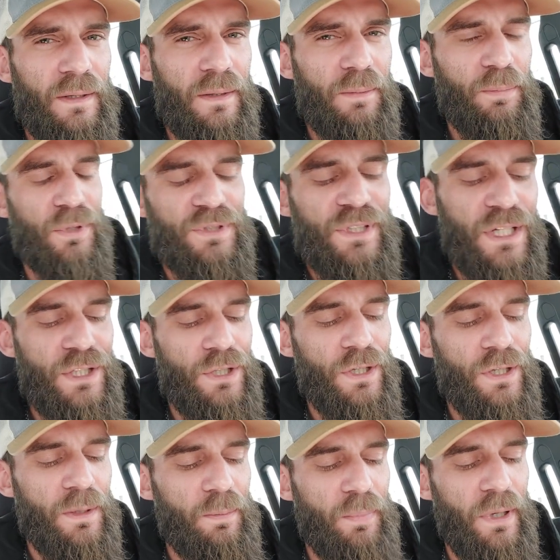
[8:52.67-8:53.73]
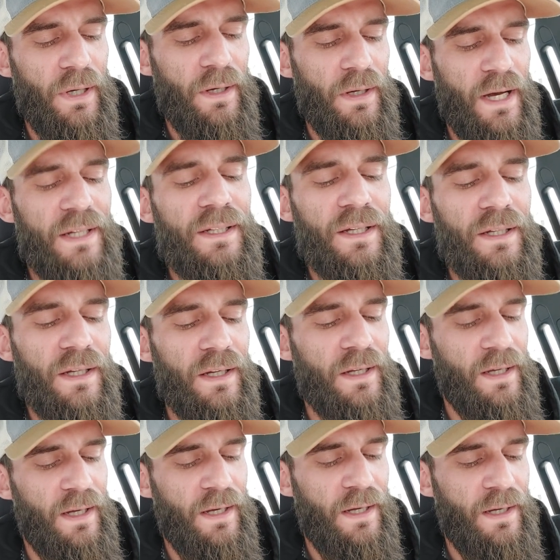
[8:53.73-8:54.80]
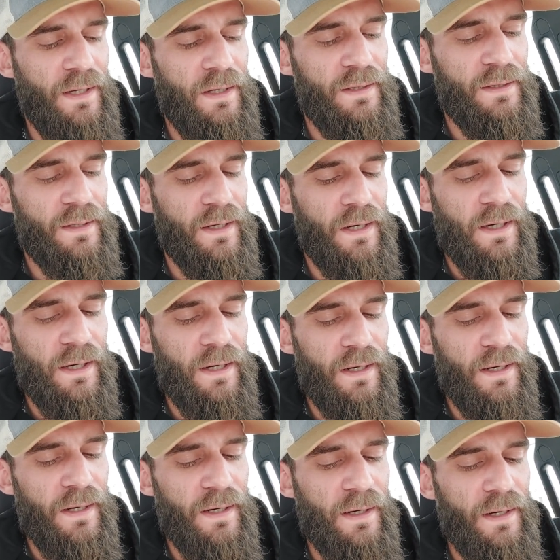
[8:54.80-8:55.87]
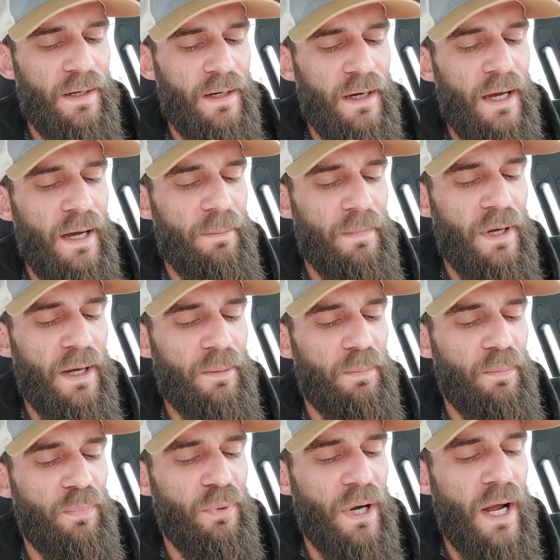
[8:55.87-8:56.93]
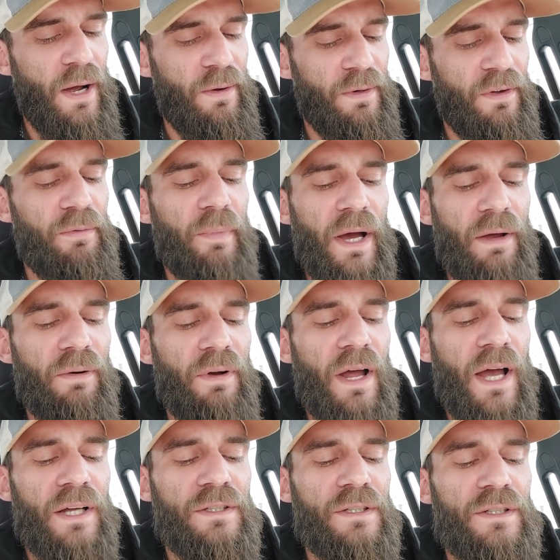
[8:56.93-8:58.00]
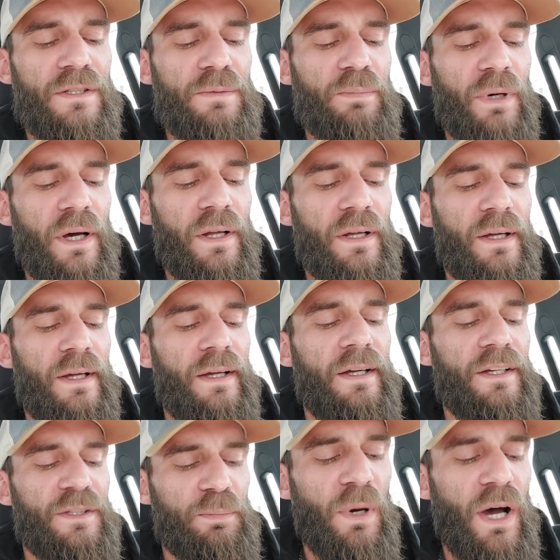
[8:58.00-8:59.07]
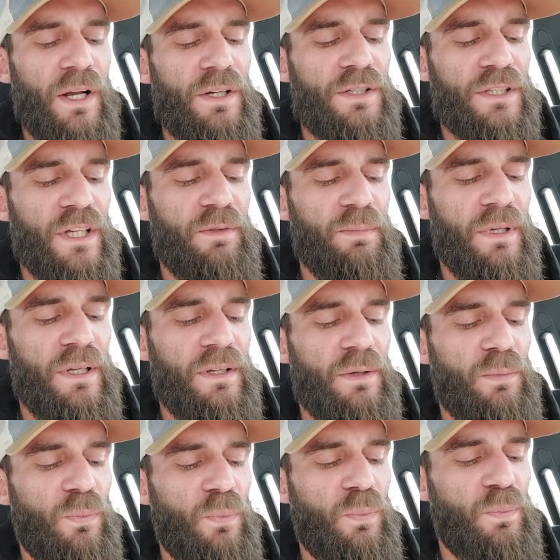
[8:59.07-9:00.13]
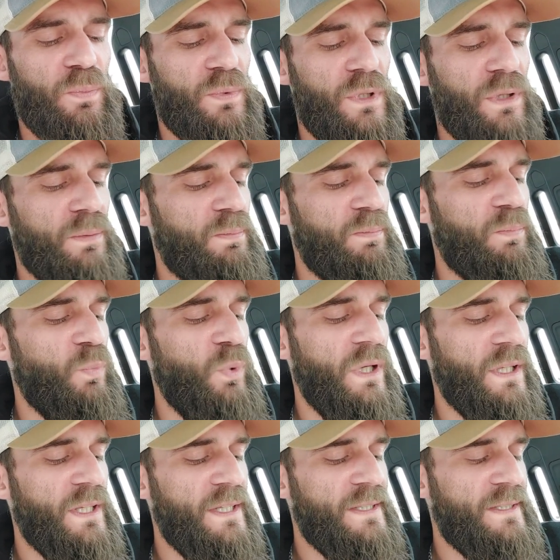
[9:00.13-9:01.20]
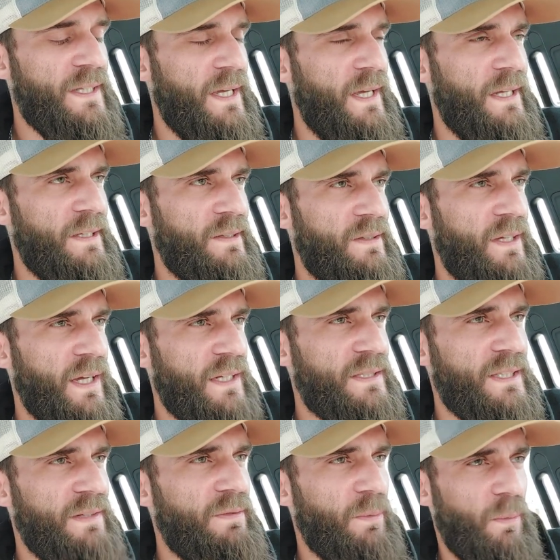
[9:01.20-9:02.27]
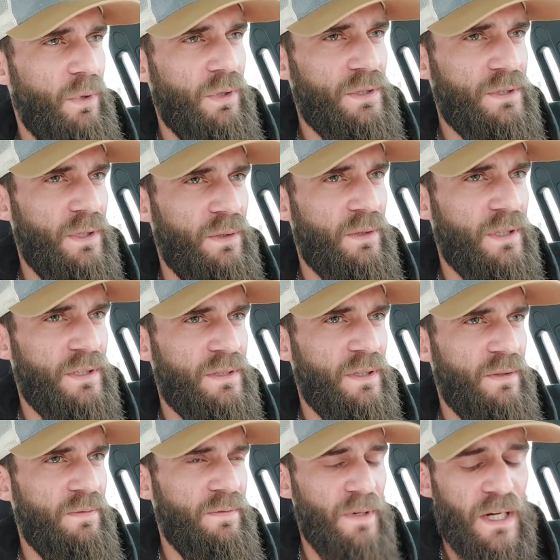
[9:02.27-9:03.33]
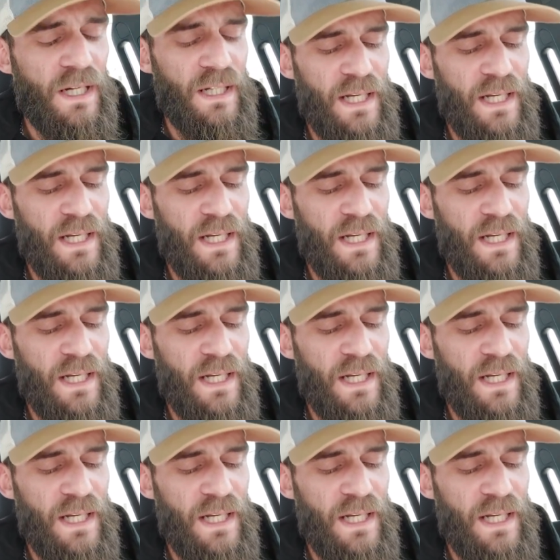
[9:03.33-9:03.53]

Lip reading: procedure, but I did it, and I'm not proud of my reactions, but spiders give me the willies, and ticks even more so, because they're fucking